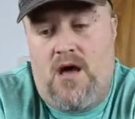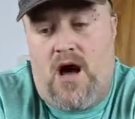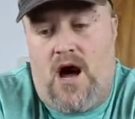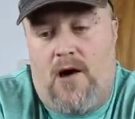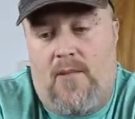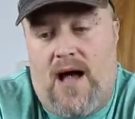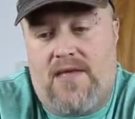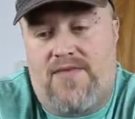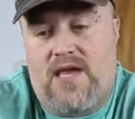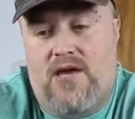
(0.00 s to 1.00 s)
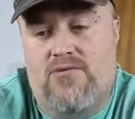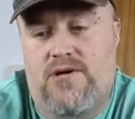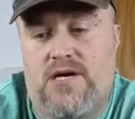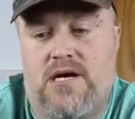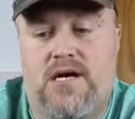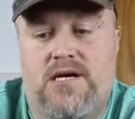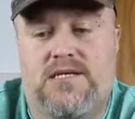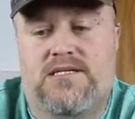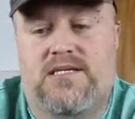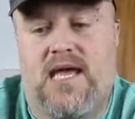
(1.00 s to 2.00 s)
I think it
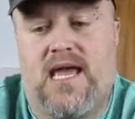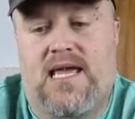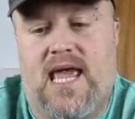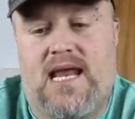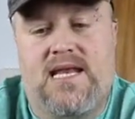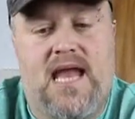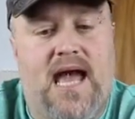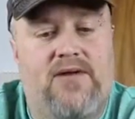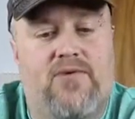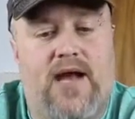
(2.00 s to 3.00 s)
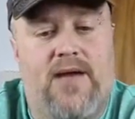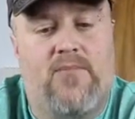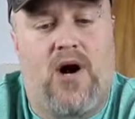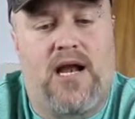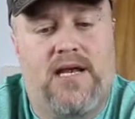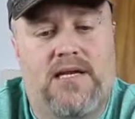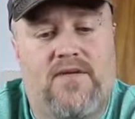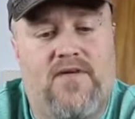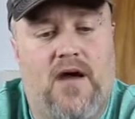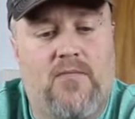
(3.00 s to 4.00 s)
was like $89 when I bought it,
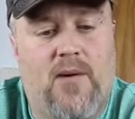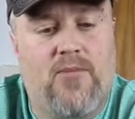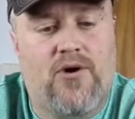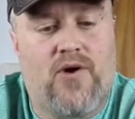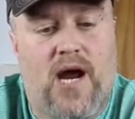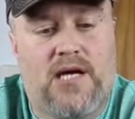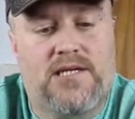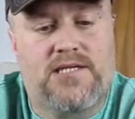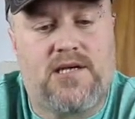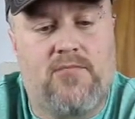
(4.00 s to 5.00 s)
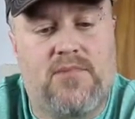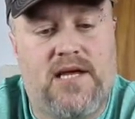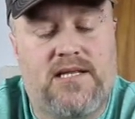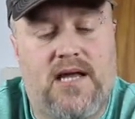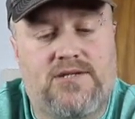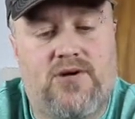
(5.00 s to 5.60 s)
if I remember correctly, something like that.